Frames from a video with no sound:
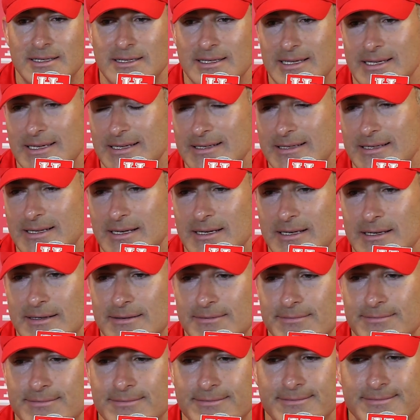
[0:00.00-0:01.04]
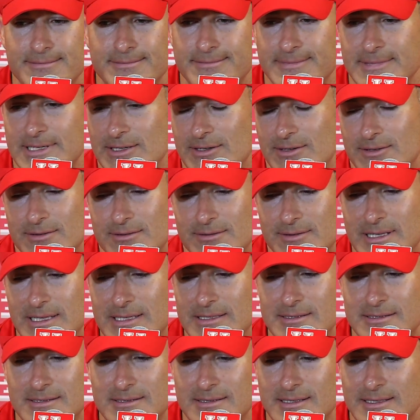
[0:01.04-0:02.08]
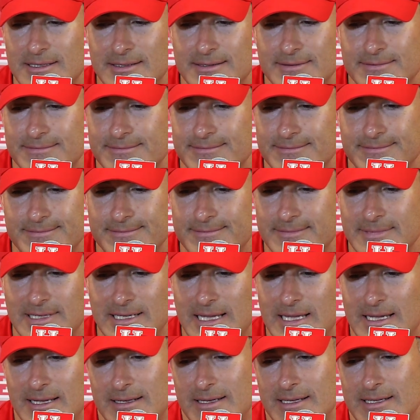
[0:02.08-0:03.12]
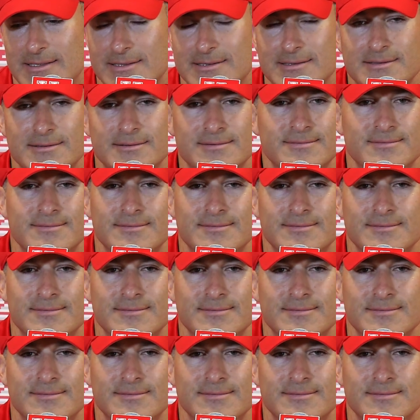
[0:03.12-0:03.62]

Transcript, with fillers: And uh, you know, he's uh, again he's